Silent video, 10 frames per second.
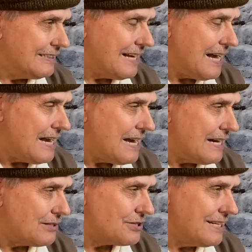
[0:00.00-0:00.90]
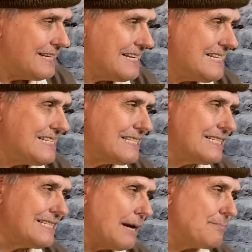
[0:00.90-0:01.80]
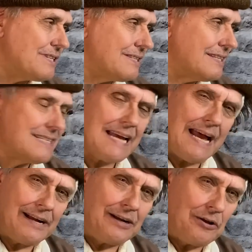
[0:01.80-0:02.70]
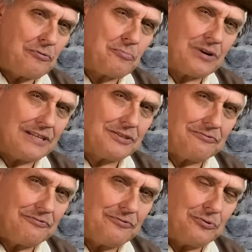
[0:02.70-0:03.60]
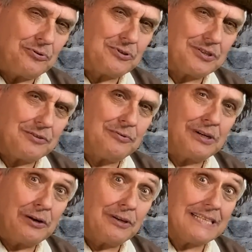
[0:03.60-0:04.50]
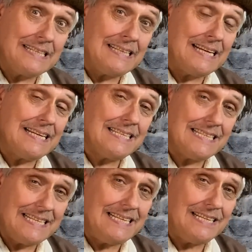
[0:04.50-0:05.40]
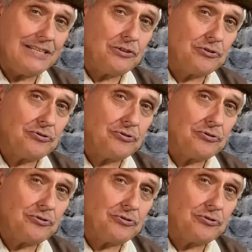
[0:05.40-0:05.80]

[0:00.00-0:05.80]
they actually intercepted this Anglo-Breton force that were going to lay siege